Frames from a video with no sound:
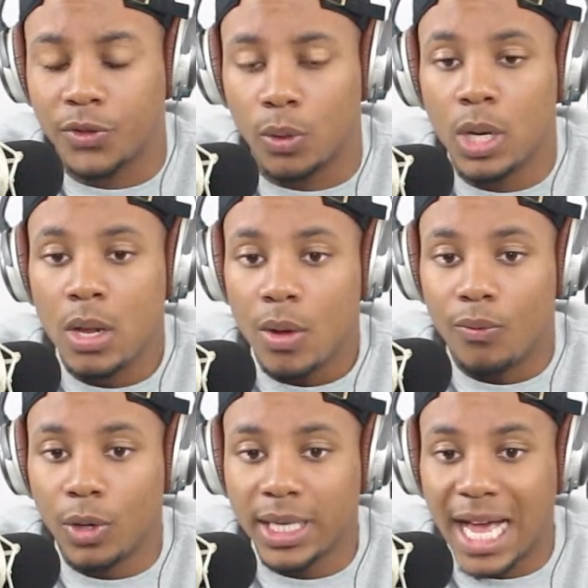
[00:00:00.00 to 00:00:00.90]
So
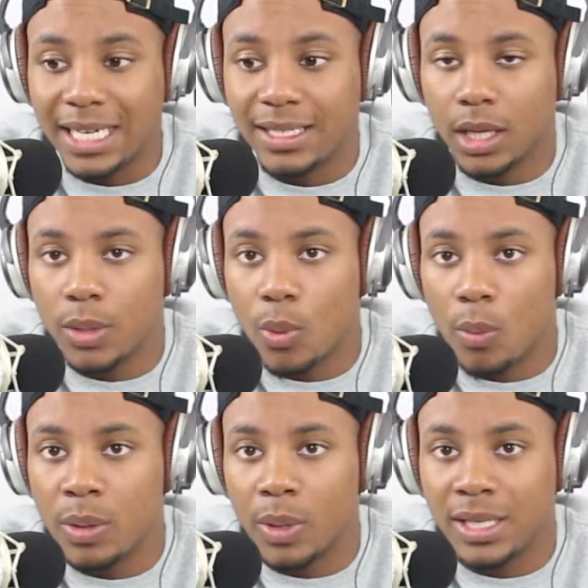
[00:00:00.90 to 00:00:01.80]
really, ideally, what
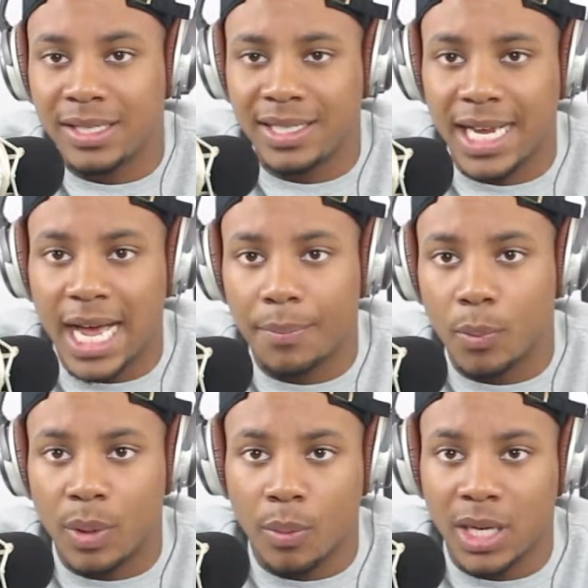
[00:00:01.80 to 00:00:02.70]
we wanted to see
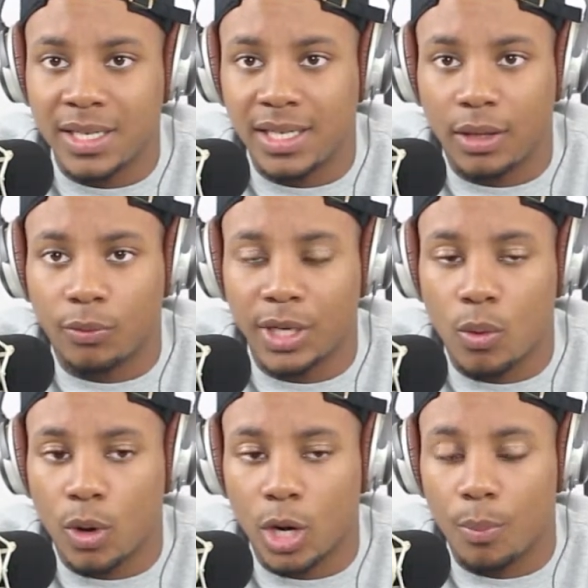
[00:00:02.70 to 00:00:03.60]
happen, we wanted to see 3
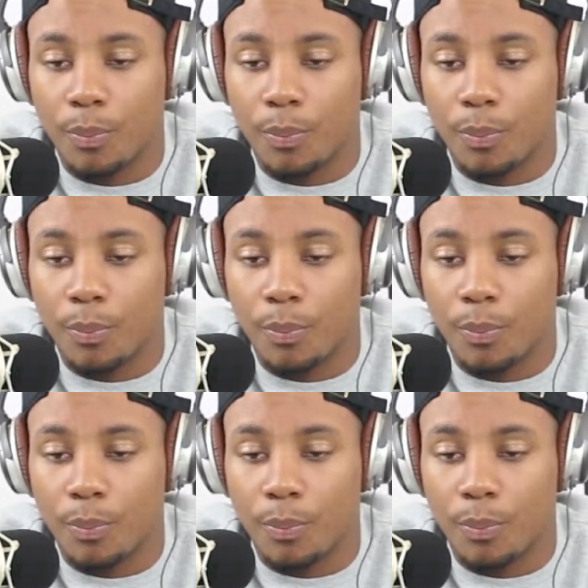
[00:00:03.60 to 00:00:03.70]
quarterbacks